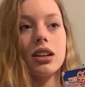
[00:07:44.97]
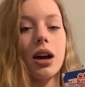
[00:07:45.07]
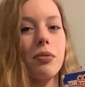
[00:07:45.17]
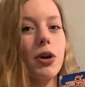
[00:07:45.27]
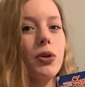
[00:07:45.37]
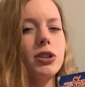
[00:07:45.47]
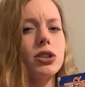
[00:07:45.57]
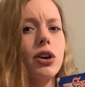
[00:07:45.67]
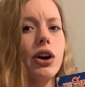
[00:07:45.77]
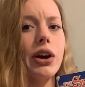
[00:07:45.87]
I'm not quite
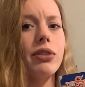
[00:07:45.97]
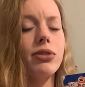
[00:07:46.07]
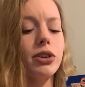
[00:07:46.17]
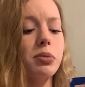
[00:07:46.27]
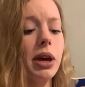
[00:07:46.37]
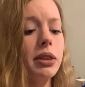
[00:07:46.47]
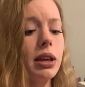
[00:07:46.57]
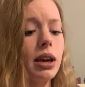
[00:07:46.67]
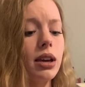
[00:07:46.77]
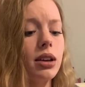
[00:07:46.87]
sure how I feel about
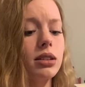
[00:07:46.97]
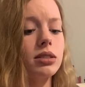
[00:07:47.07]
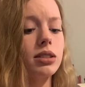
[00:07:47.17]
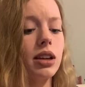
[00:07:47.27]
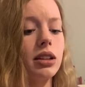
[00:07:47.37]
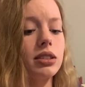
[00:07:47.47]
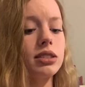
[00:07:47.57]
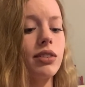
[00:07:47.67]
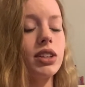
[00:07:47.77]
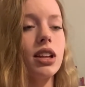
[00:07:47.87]
that, saying the
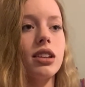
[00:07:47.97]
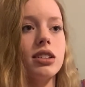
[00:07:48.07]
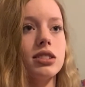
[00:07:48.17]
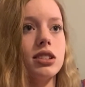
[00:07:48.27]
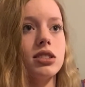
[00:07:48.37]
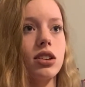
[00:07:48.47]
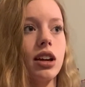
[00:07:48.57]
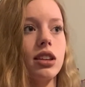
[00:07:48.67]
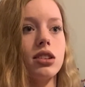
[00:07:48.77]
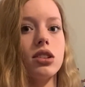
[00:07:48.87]
7 Deadly Sins are
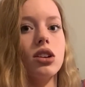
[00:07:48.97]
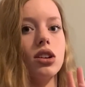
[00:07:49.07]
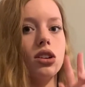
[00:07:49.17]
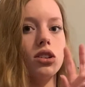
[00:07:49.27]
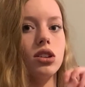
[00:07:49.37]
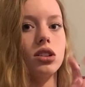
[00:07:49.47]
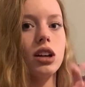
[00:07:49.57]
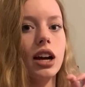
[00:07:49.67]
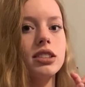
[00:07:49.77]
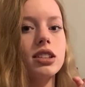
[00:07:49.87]
like the good
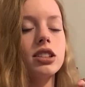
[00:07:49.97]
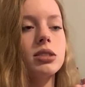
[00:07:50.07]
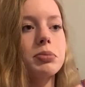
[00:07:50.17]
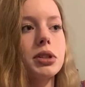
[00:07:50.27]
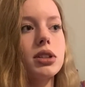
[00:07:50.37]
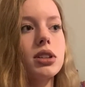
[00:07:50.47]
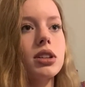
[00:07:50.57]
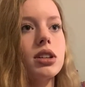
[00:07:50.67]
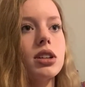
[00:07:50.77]
guys in this book,